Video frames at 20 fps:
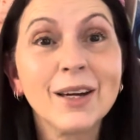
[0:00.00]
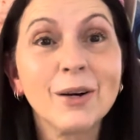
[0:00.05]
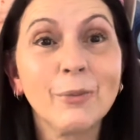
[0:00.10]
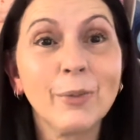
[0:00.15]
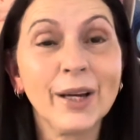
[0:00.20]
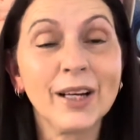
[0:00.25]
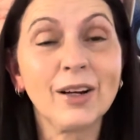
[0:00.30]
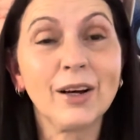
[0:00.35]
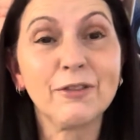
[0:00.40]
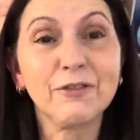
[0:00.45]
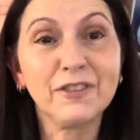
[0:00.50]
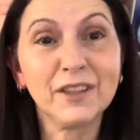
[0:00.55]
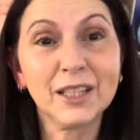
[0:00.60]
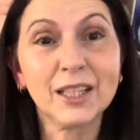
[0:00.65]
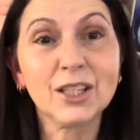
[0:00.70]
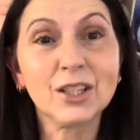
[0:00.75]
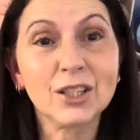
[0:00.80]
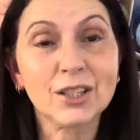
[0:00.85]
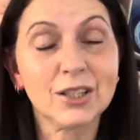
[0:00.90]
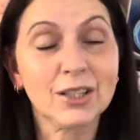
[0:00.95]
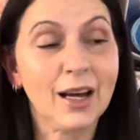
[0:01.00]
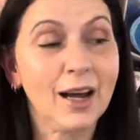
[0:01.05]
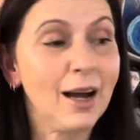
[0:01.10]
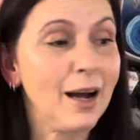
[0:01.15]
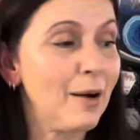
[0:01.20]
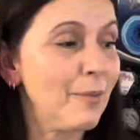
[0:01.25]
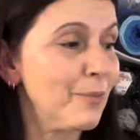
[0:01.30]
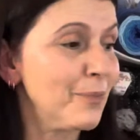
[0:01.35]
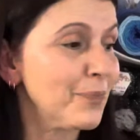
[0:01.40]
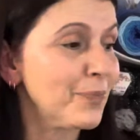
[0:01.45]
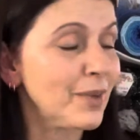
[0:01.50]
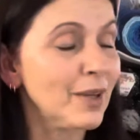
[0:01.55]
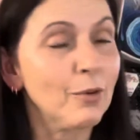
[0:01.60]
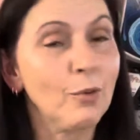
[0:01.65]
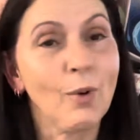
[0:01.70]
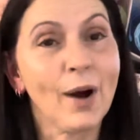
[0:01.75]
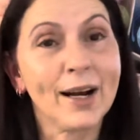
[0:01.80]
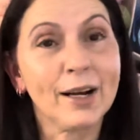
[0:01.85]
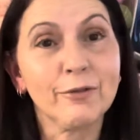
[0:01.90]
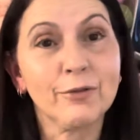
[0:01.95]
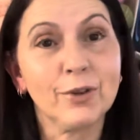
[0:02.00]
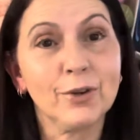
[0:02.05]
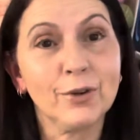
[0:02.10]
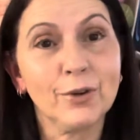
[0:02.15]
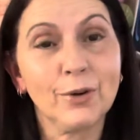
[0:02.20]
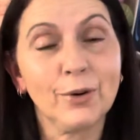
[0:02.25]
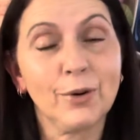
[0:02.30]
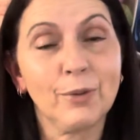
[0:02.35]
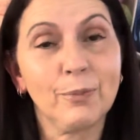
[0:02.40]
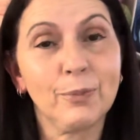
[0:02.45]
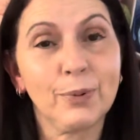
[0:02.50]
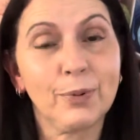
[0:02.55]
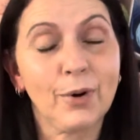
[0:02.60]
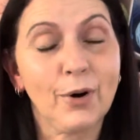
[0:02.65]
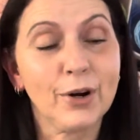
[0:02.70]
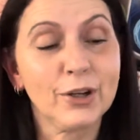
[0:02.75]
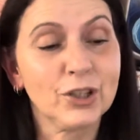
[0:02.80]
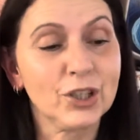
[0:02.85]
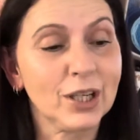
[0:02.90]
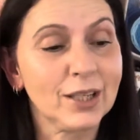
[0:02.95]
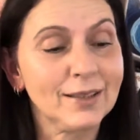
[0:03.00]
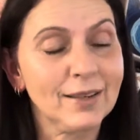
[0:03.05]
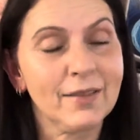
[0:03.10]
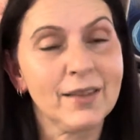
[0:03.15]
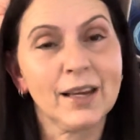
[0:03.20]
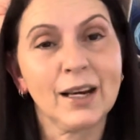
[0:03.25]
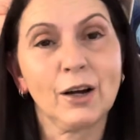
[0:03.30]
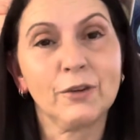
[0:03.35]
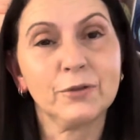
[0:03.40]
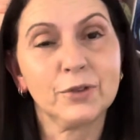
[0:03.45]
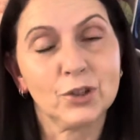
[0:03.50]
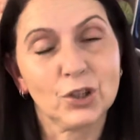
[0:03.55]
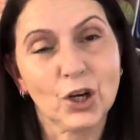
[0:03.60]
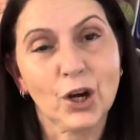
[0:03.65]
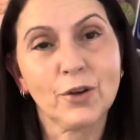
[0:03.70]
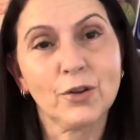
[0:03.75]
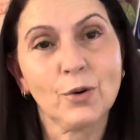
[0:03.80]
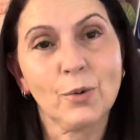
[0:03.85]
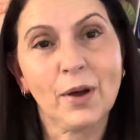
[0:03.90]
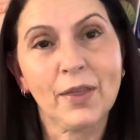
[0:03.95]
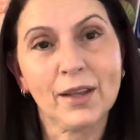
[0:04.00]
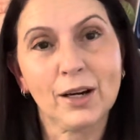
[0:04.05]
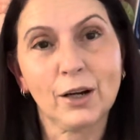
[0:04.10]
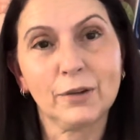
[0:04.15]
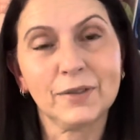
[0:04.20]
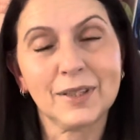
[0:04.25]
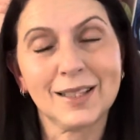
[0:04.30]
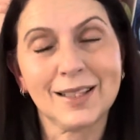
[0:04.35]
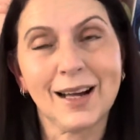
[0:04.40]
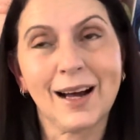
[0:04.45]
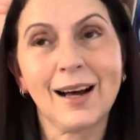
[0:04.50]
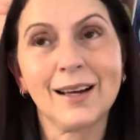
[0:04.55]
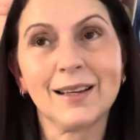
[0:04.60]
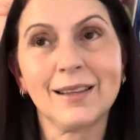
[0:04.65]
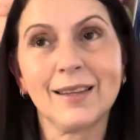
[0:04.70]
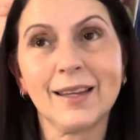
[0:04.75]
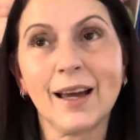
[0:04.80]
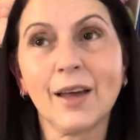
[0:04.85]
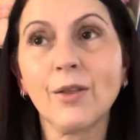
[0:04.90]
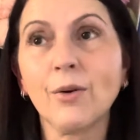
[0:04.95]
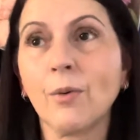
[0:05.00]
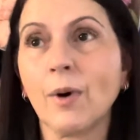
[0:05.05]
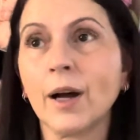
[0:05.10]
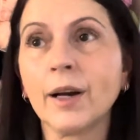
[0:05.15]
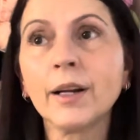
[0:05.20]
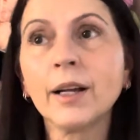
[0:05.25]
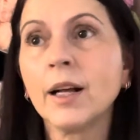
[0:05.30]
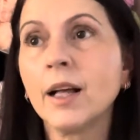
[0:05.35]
When I finished one of the projects, and then I'll show you the one that I've started, the other one,